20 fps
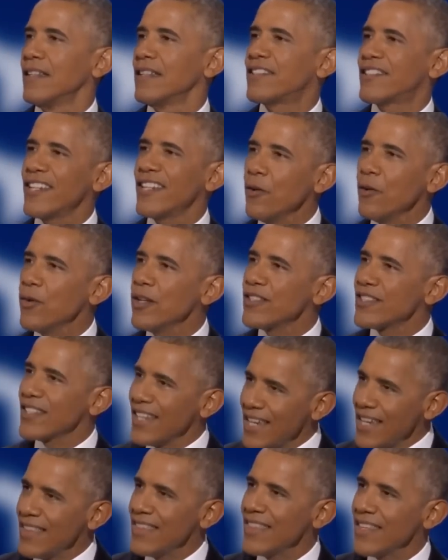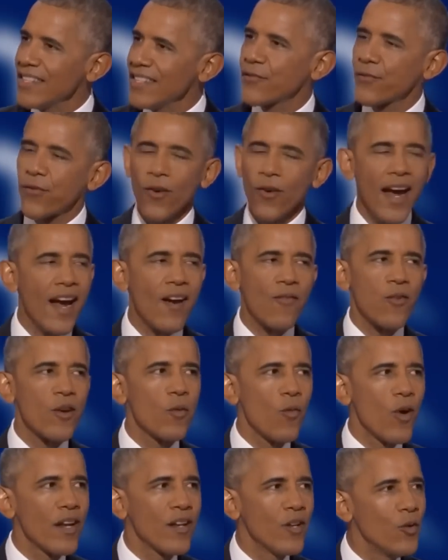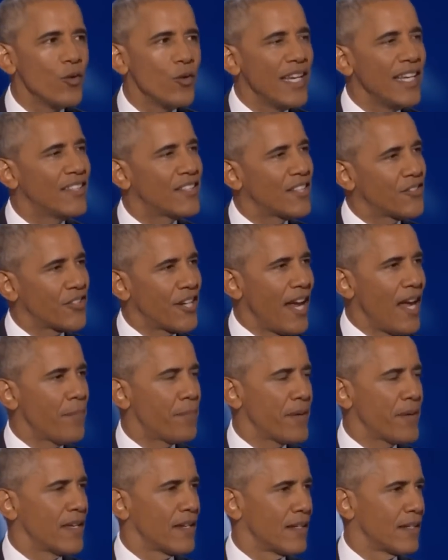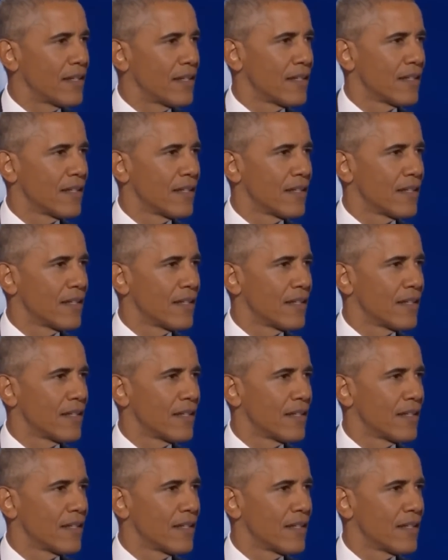that she was in this for everyone who needs a champion.